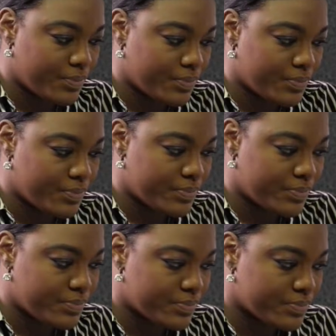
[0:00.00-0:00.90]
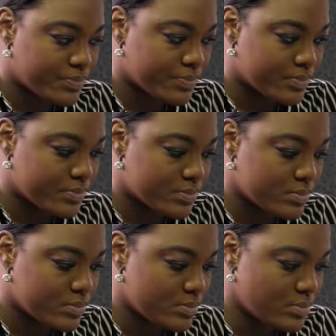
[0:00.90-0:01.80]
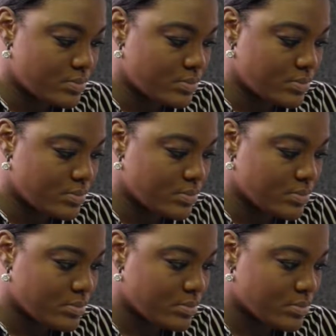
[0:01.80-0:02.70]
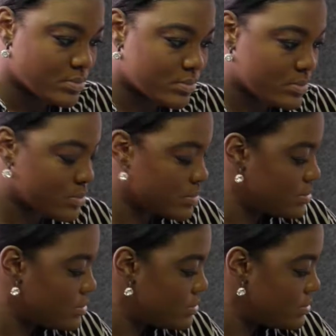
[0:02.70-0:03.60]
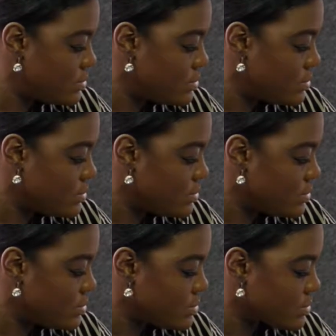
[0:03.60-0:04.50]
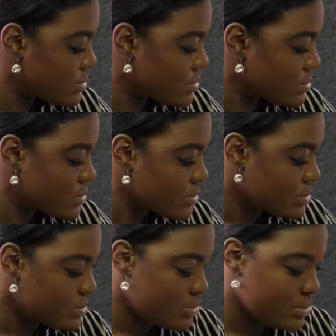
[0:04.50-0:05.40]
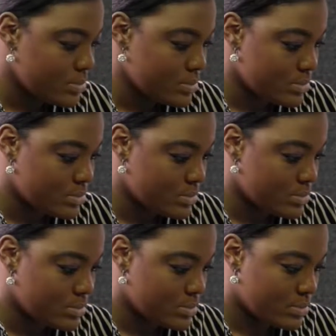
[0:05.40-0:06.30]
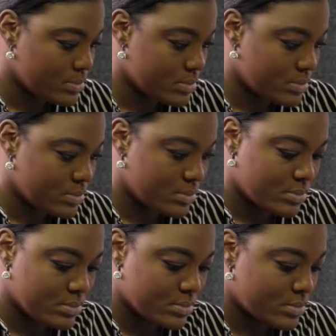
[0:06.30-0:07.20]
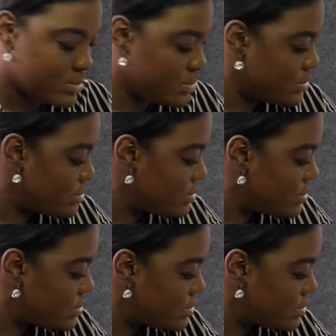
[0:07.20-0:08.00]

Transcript: The person shown says nothing.